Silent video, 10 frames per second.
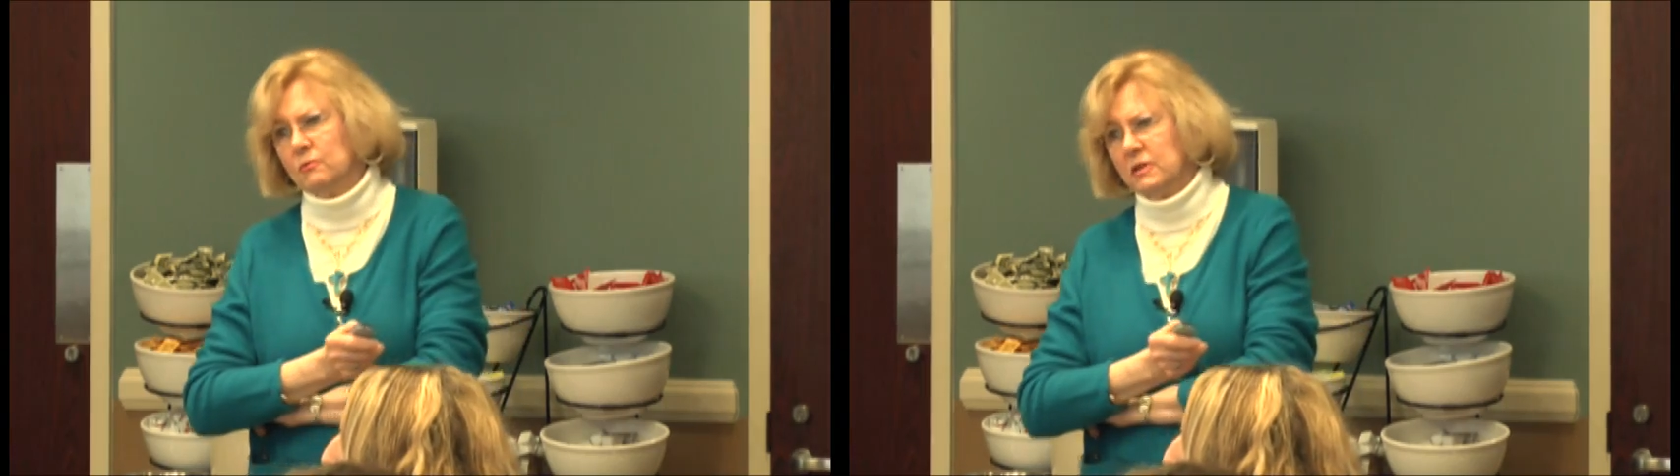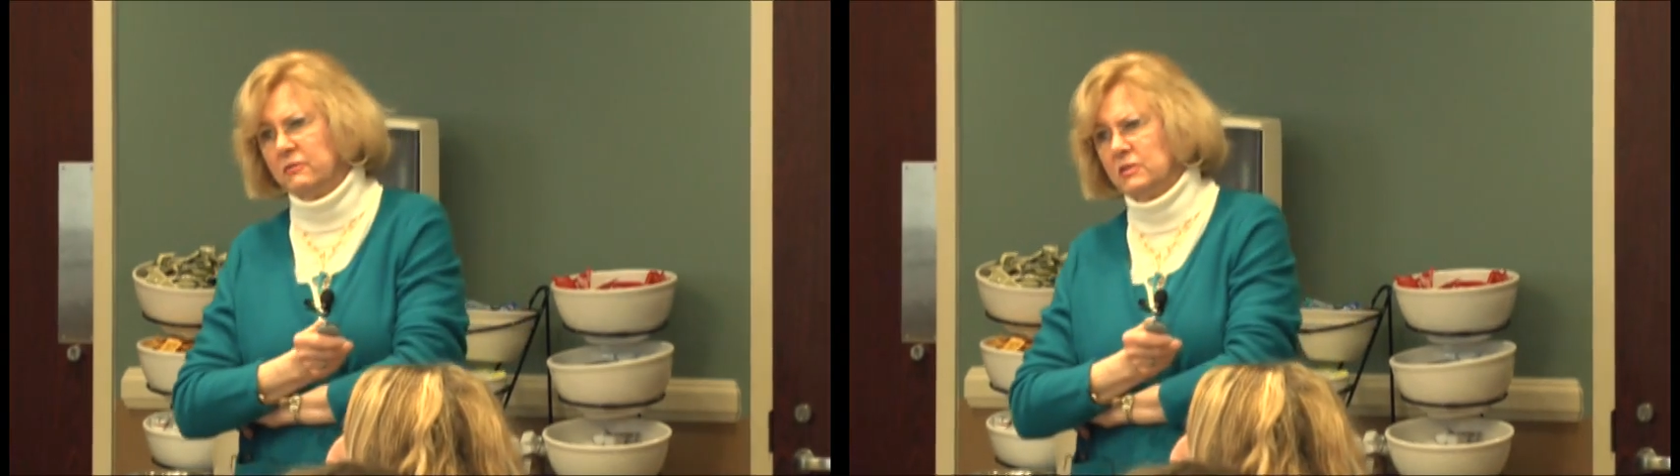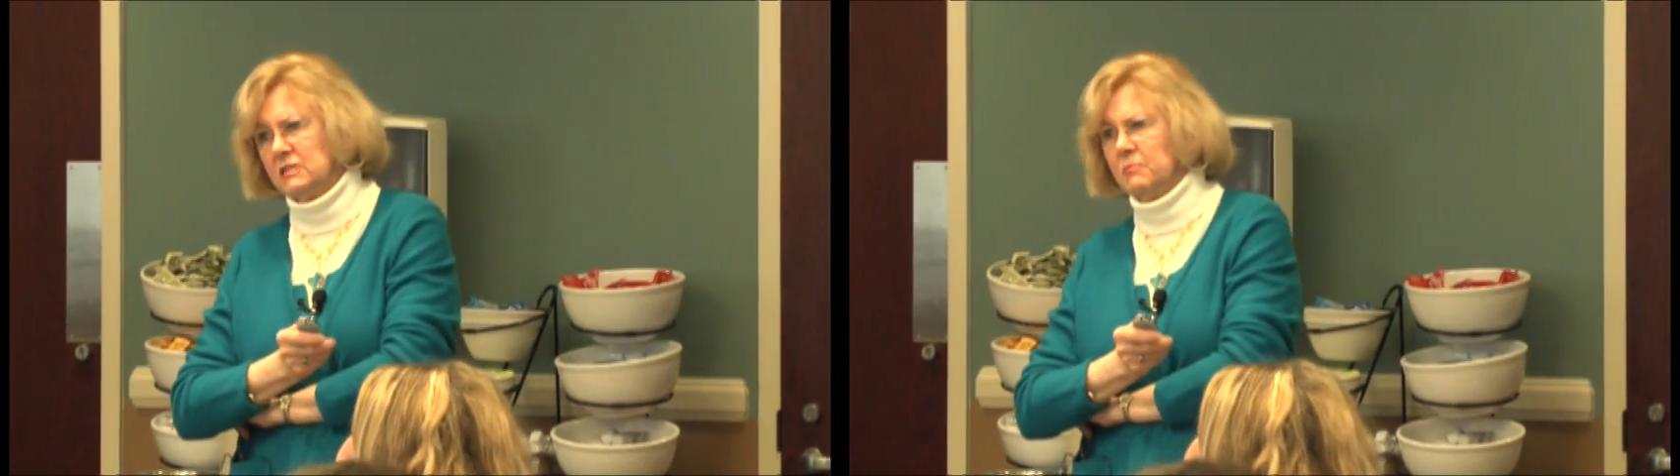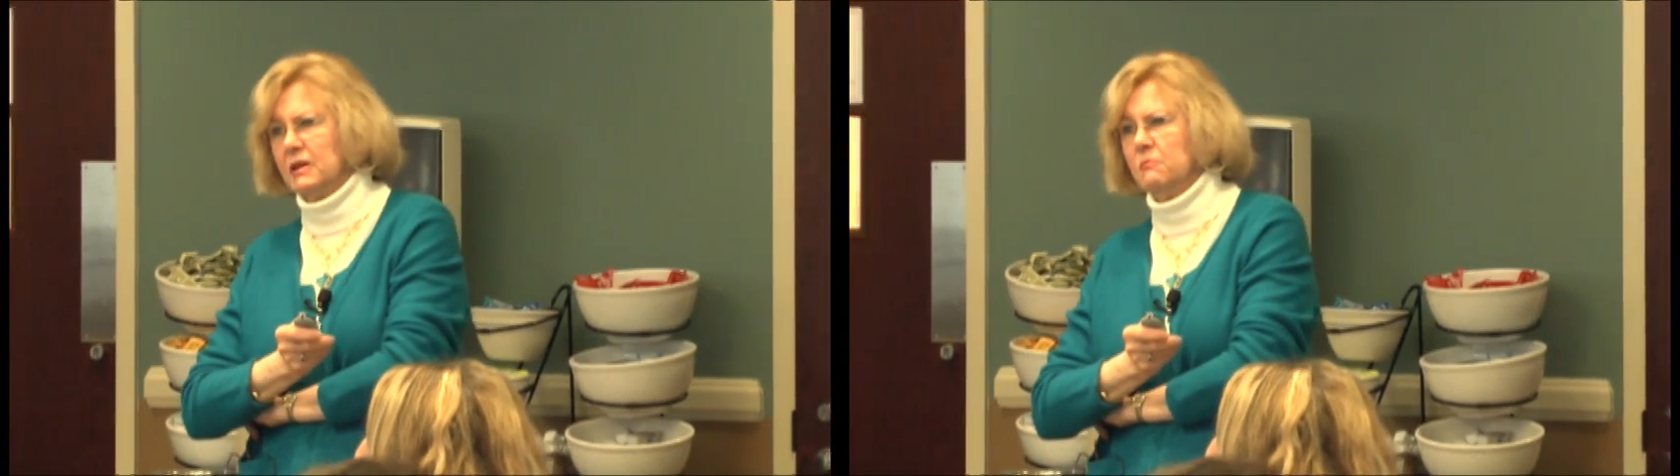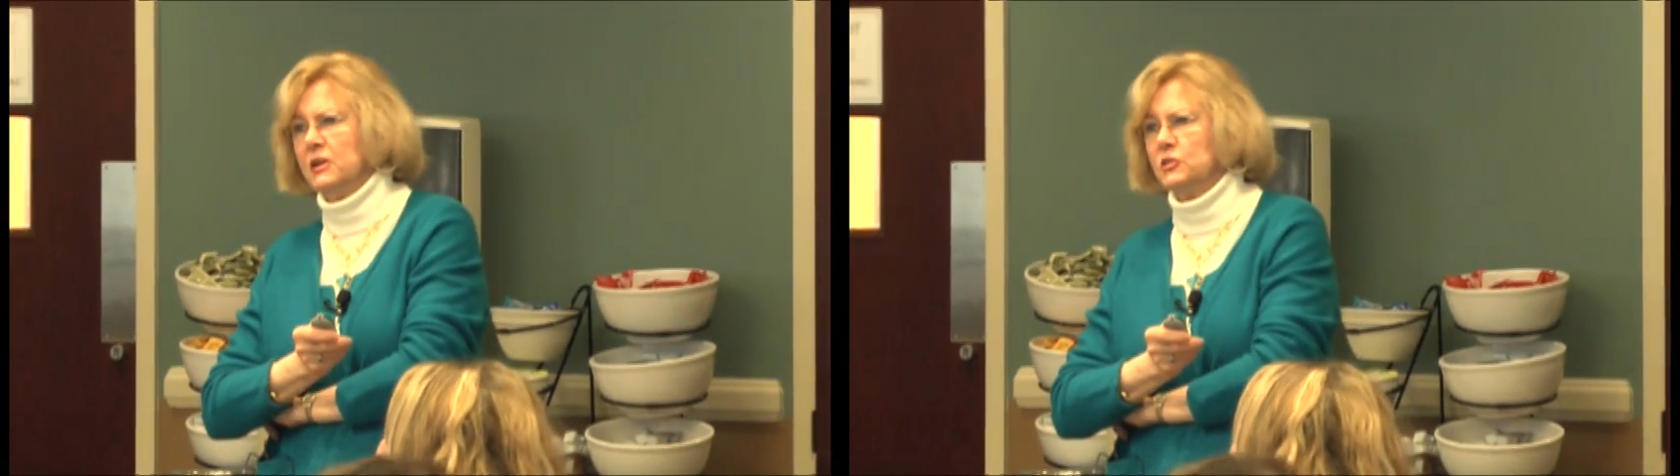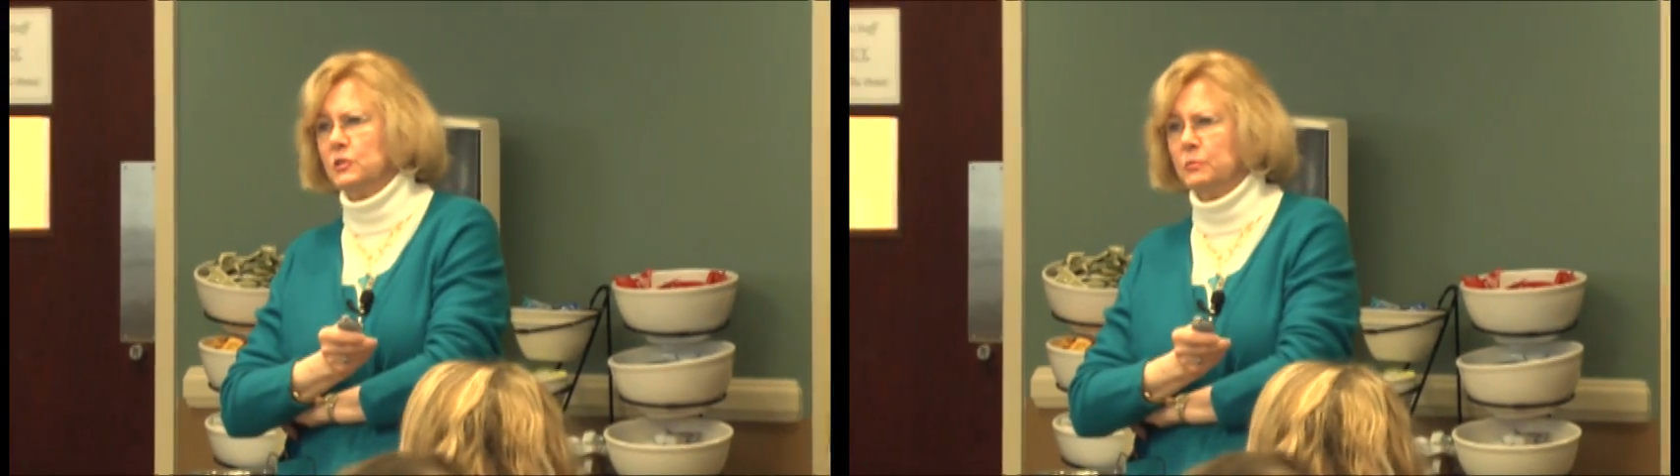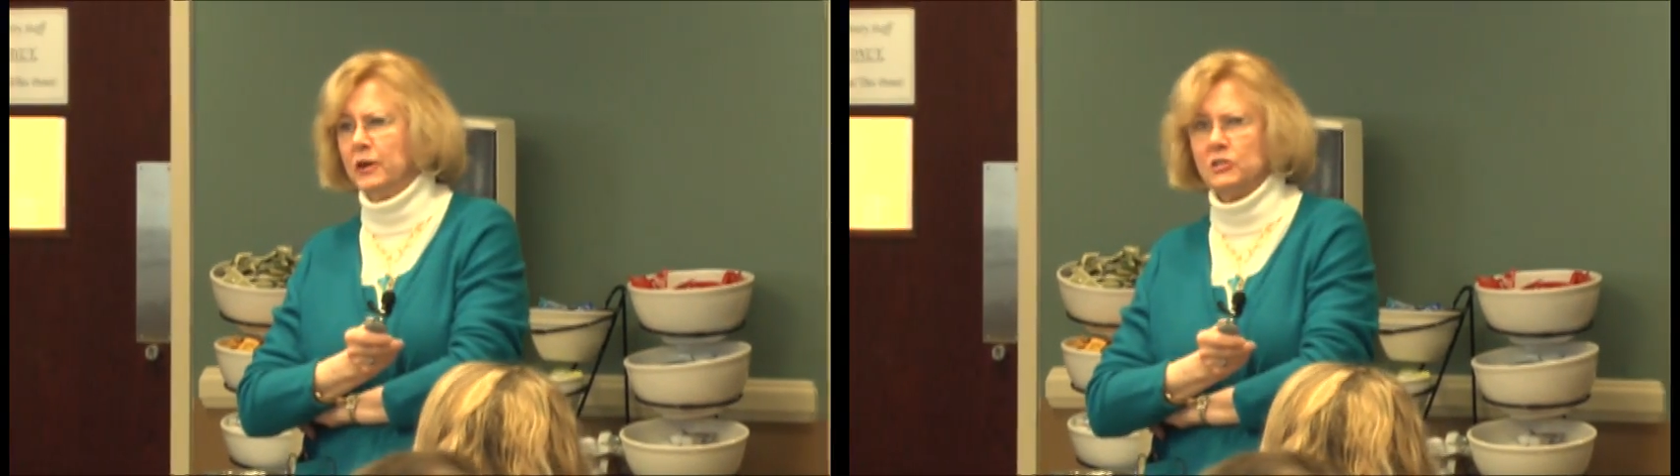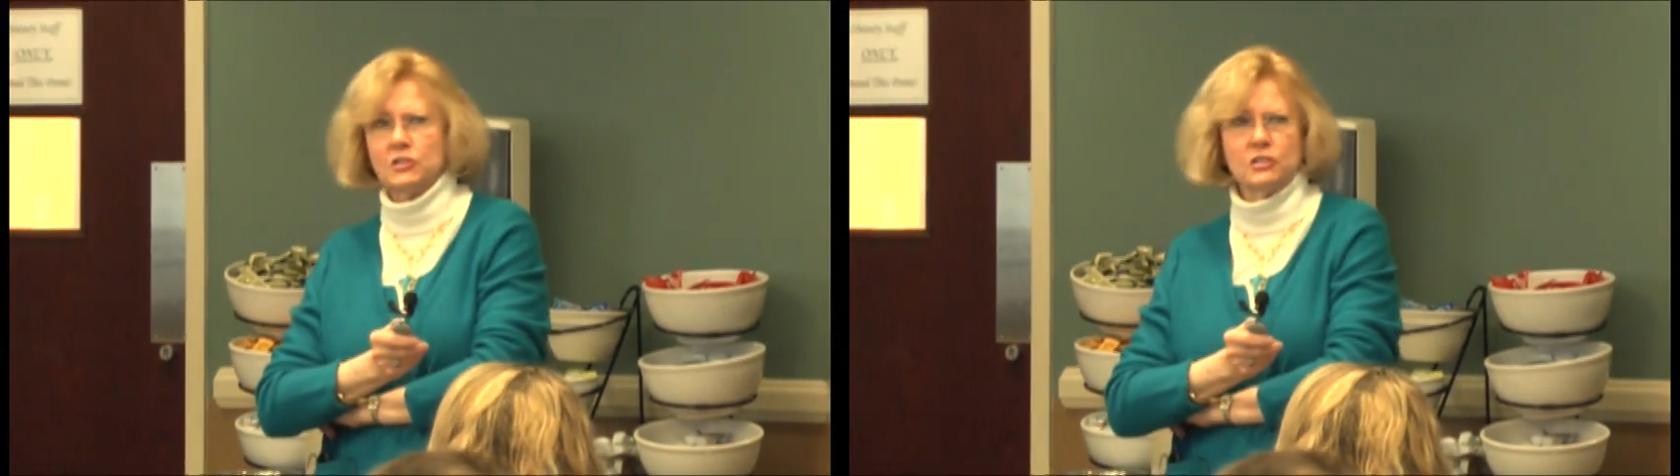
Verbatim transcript: giving somebody major depression